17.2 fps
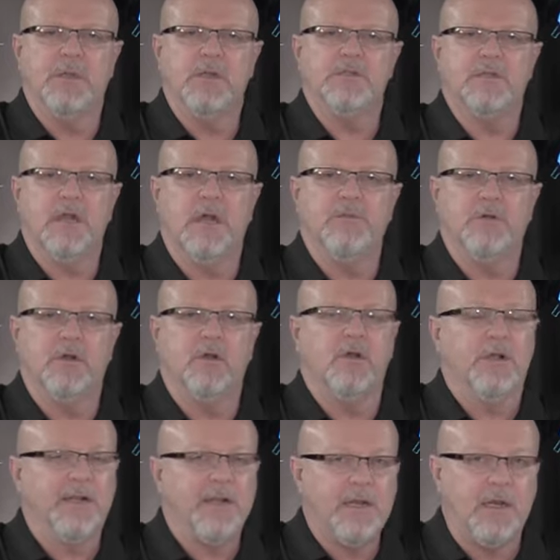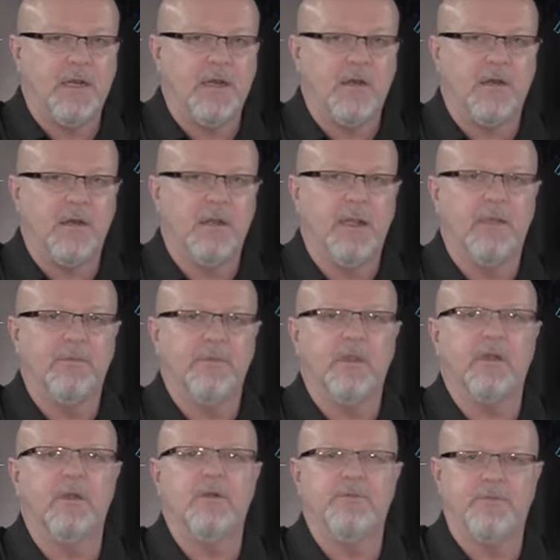means govern or lead, and
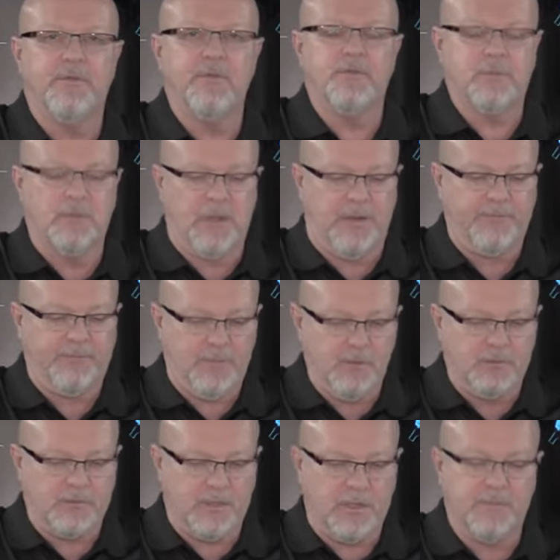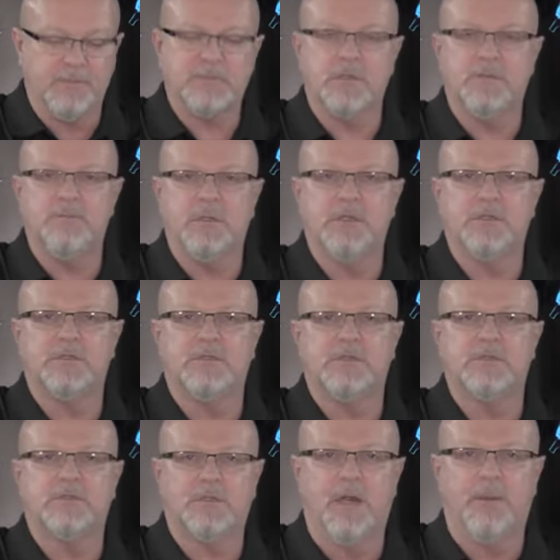then in a few times it means
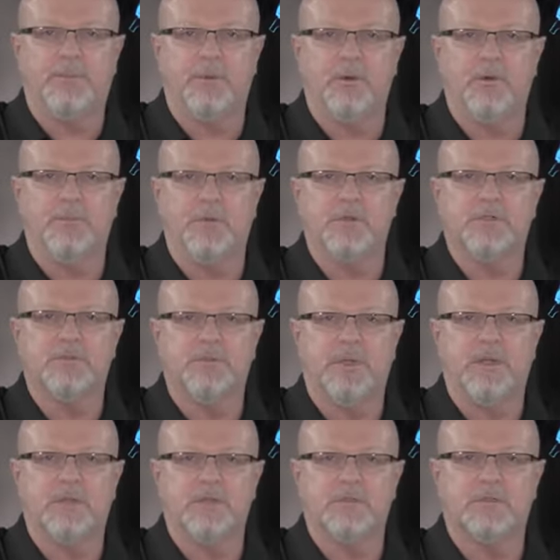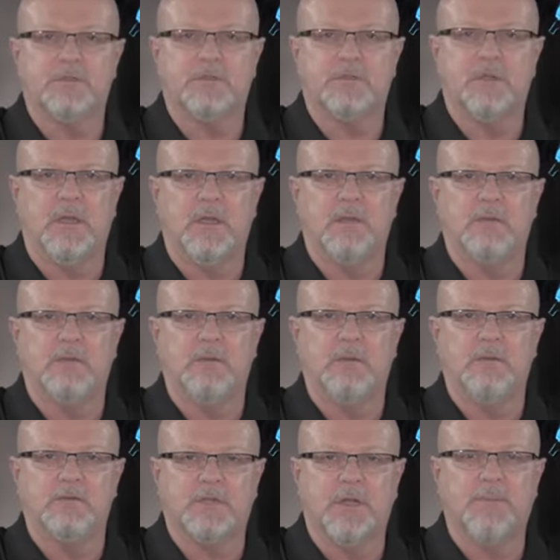to shepherd, which means that
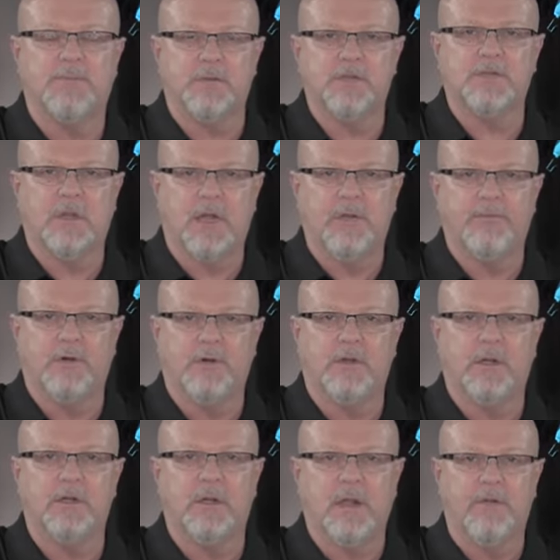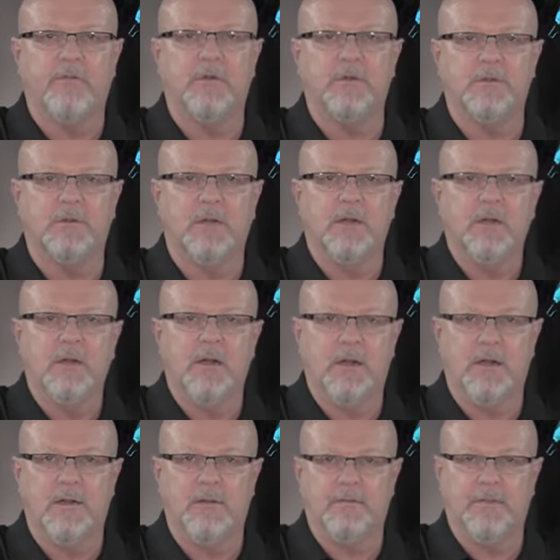shepherds govern, and govern
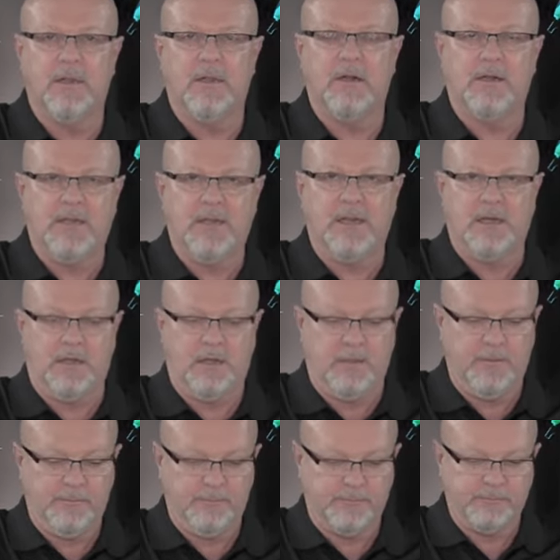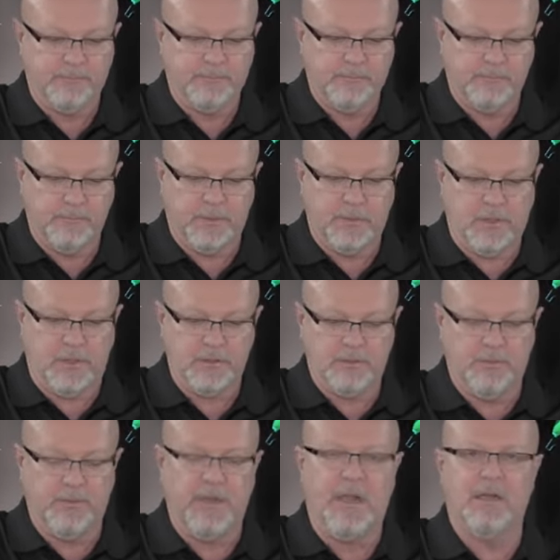they lead,
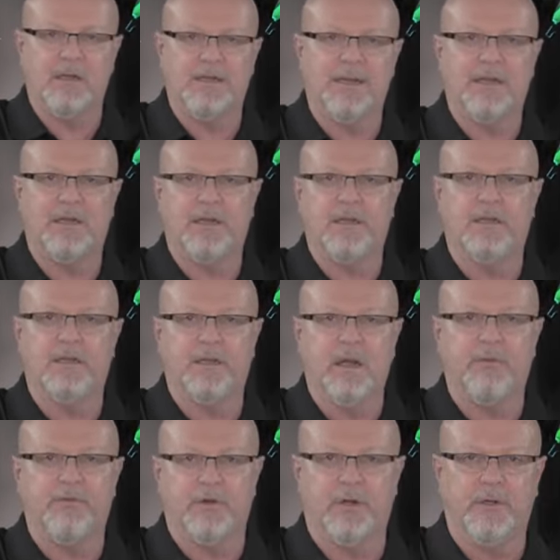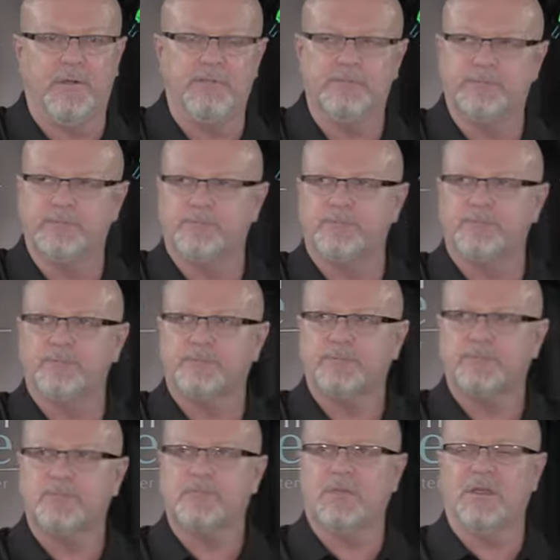because without leading and governing
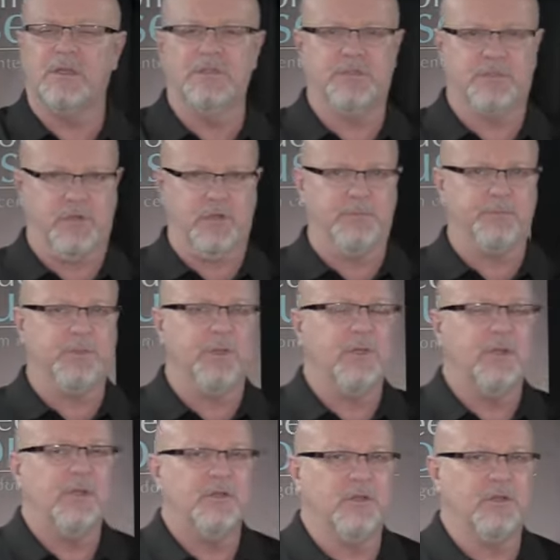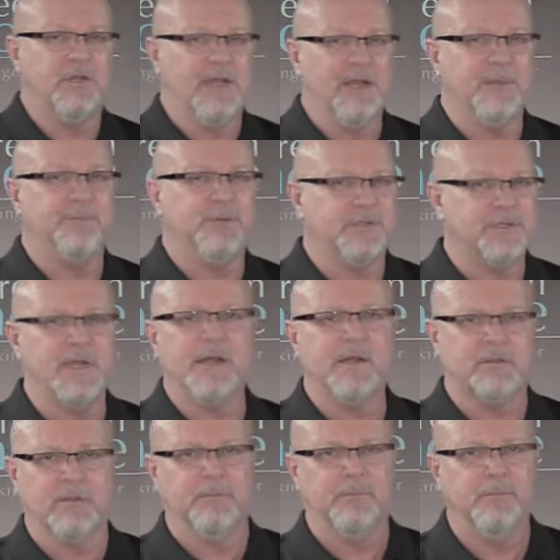sheep, you can't
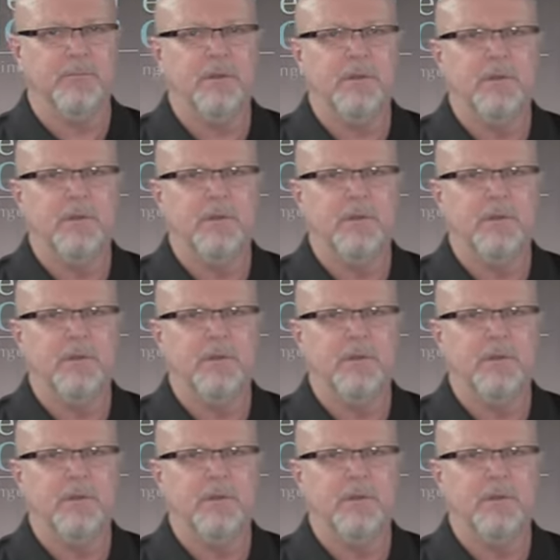protect them.